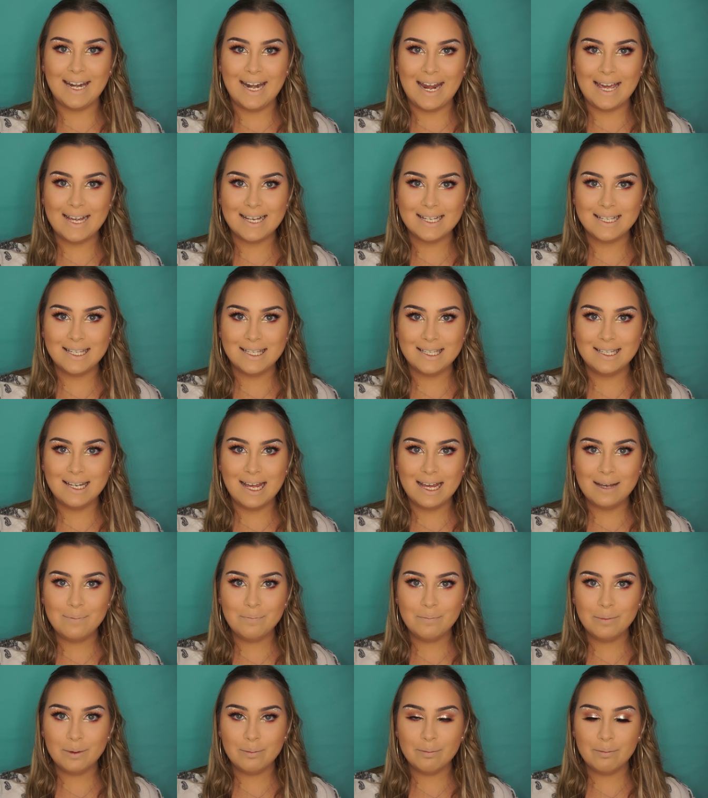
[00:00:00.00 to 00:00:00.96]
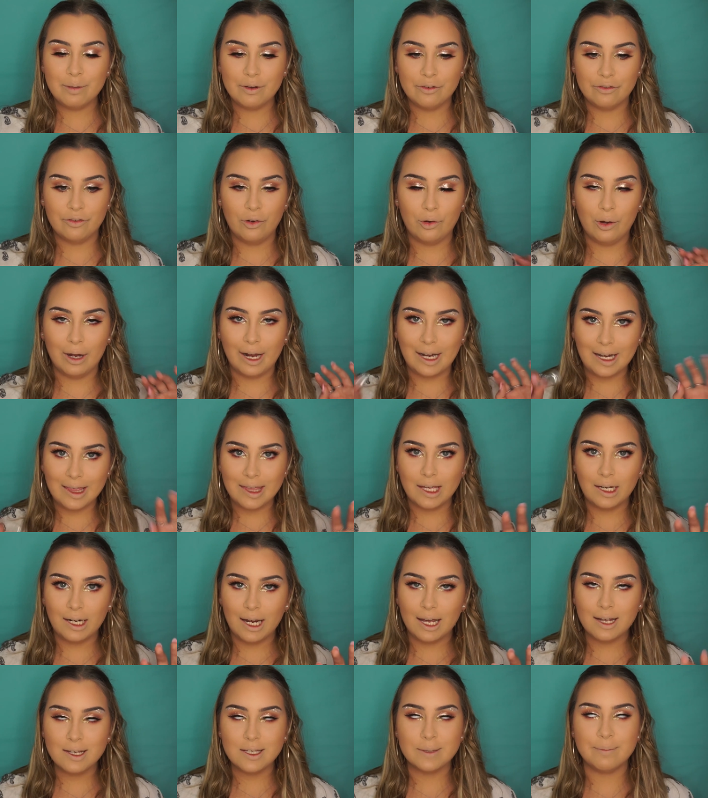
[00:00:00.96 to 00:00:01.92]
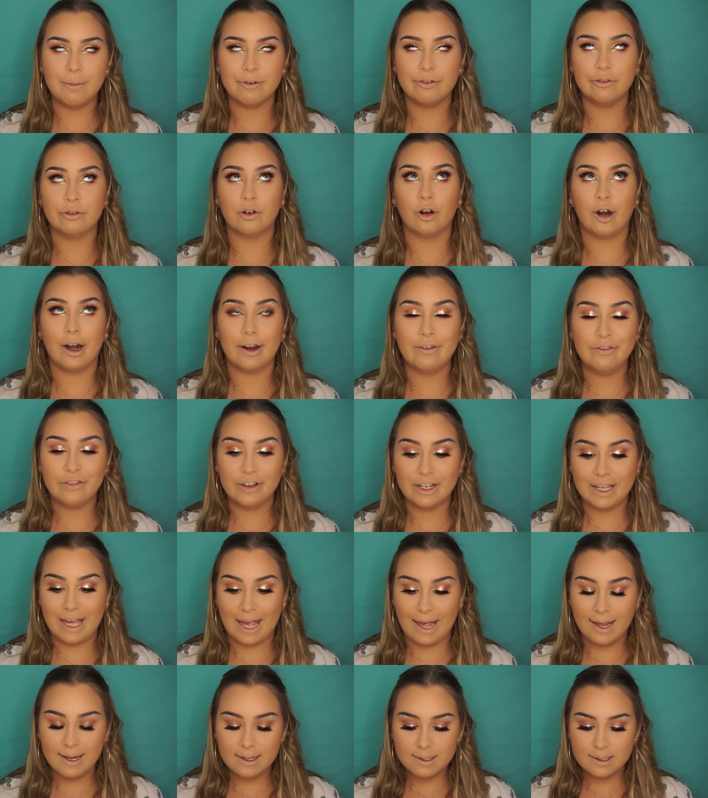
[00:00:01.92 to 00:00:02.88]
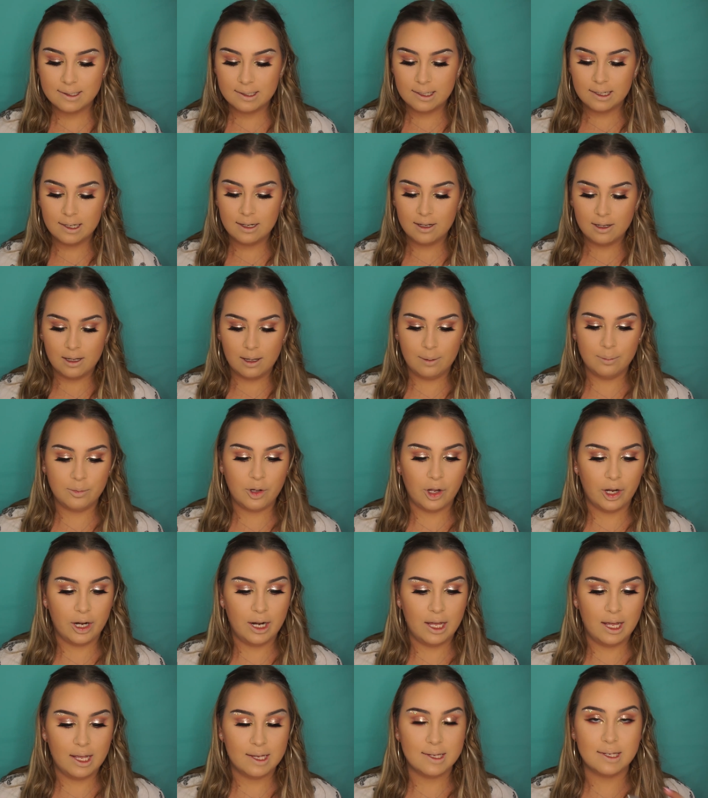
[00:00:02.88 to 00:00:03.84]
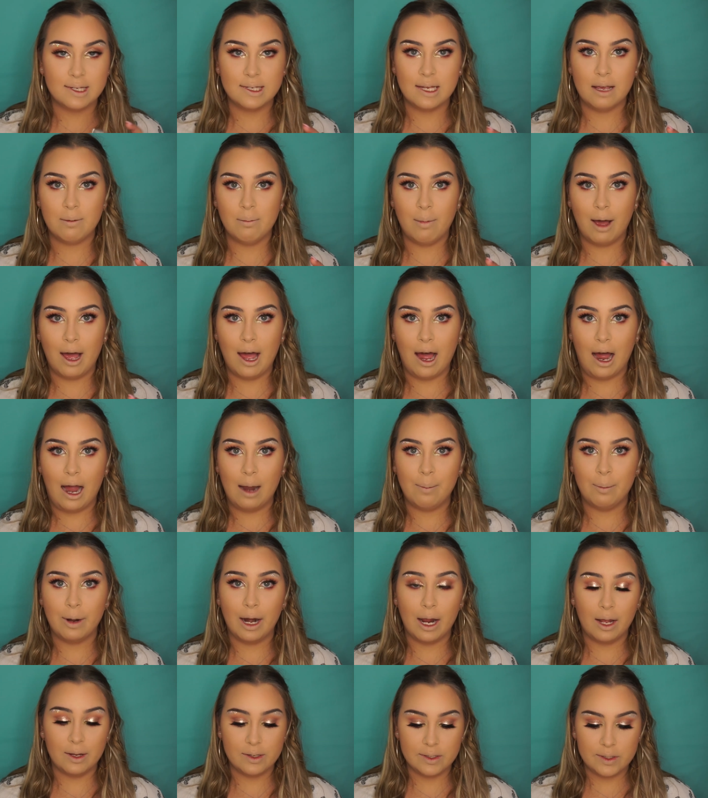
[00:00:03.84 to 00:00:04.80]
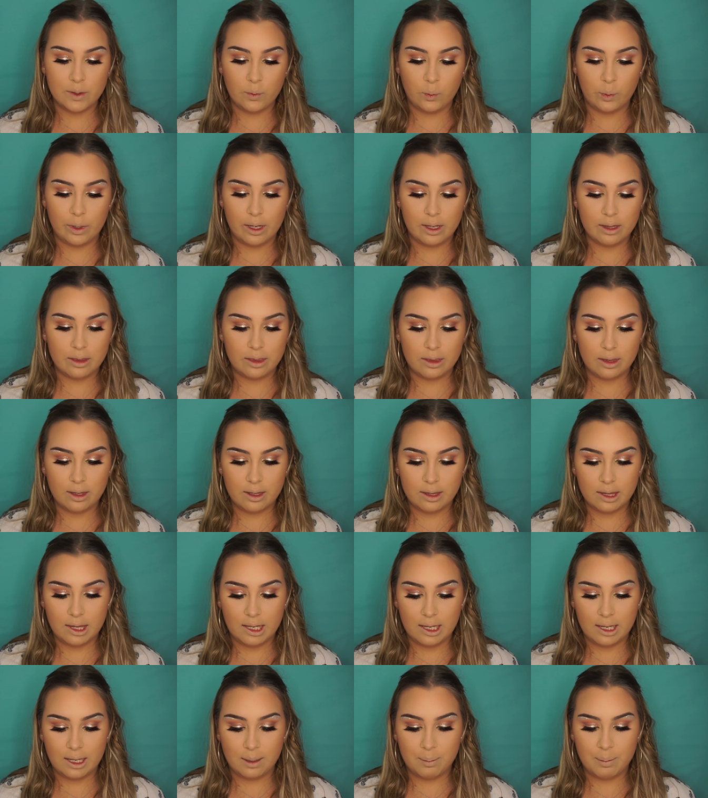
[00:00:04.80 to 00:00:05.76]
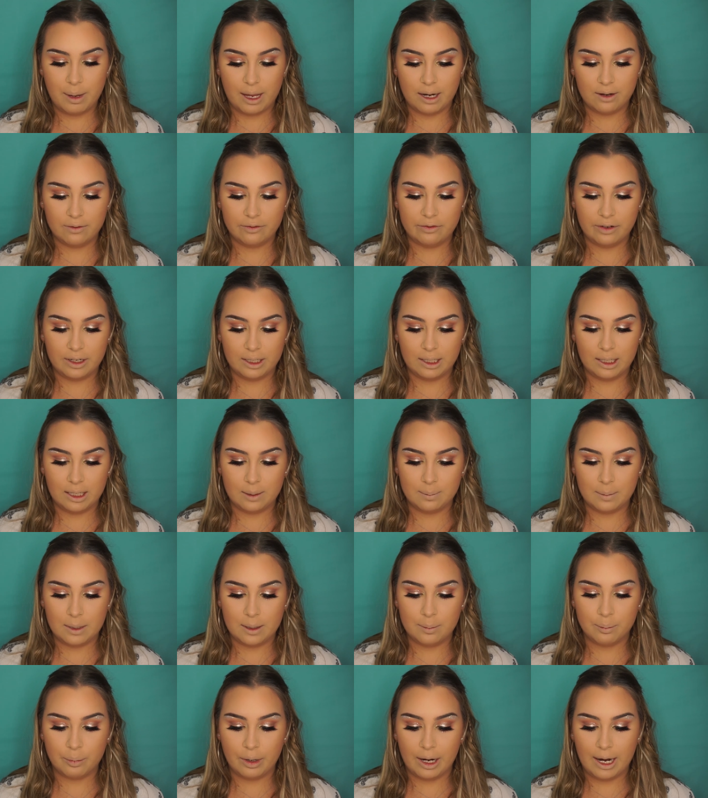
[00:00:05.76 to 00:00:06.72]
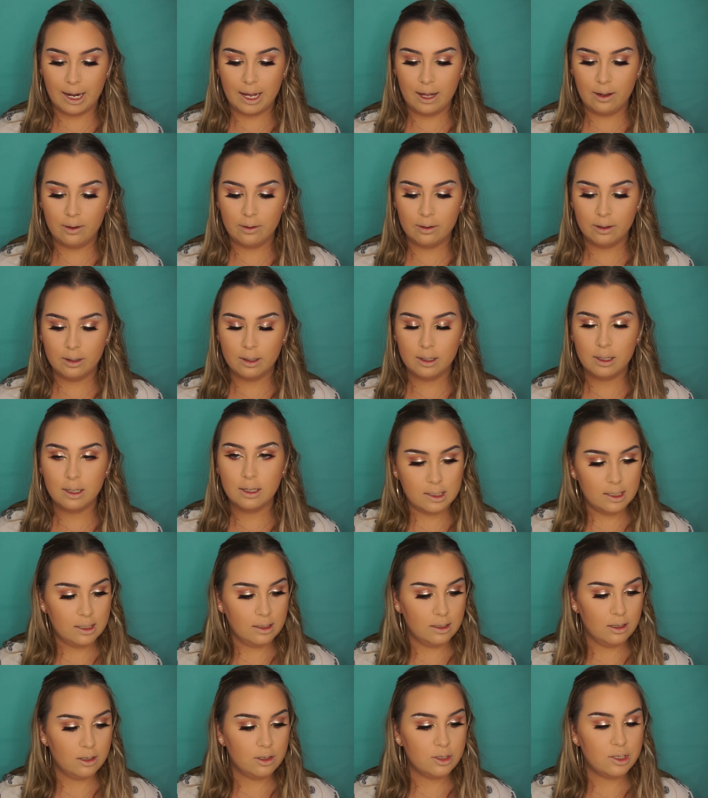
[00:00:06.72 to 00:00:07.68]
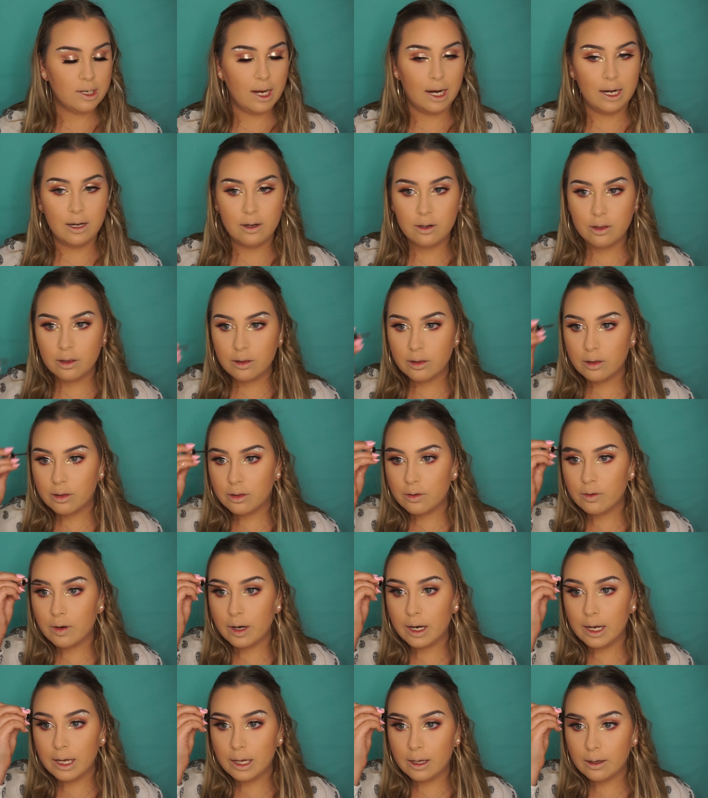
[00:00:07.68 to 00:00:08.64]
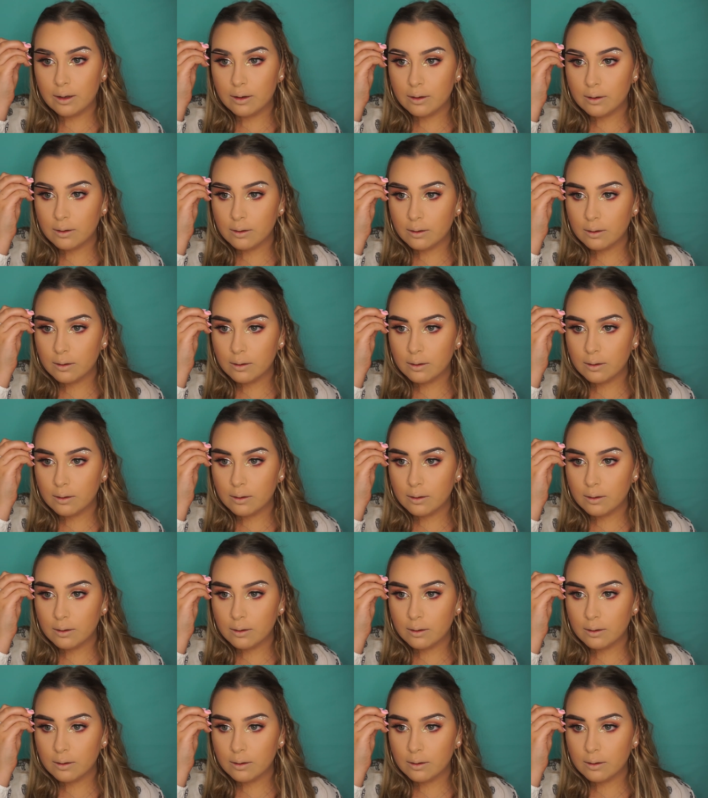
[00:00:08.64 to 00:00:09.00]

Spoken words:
Next step, before anything else, before I forget, I'm going to set my eyebrows with the Benefit Gimme Brow in the shade 3.